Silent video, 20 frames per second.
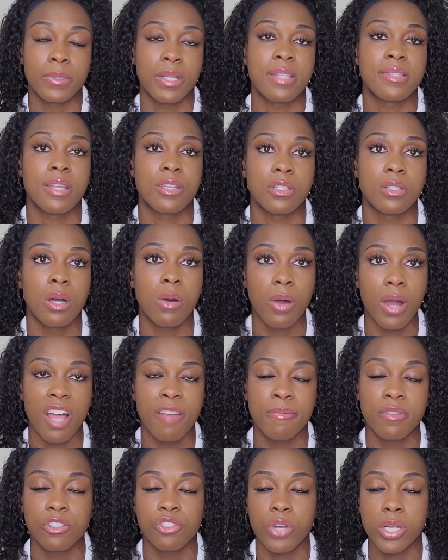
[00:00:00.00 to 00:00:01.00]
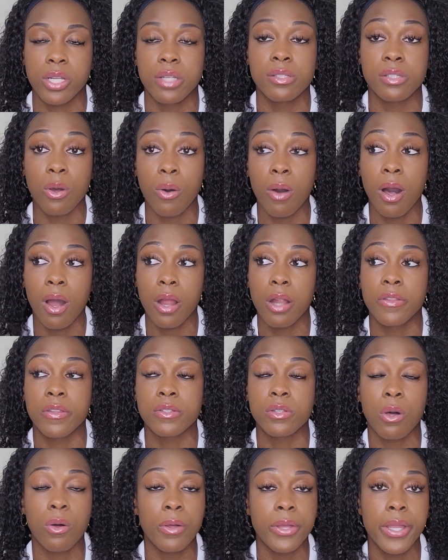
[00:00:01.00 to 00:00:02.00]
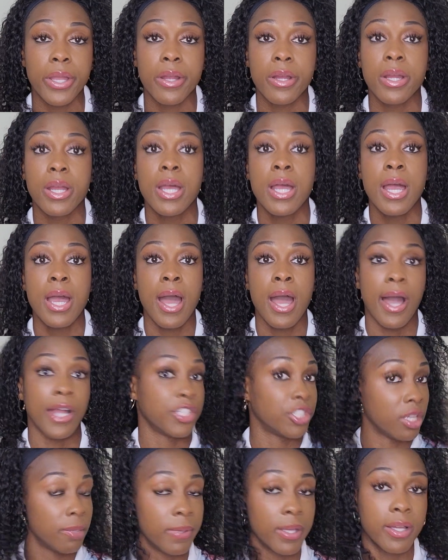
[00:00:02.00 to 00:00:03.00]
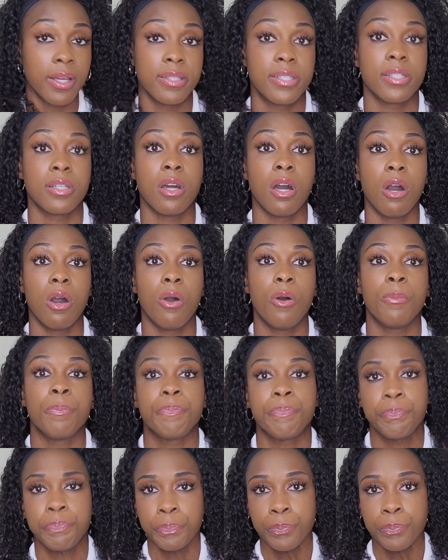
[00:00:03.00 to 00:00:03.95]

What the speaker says: And I said, you know what? I've been training so hard this whole year. I should be good to go.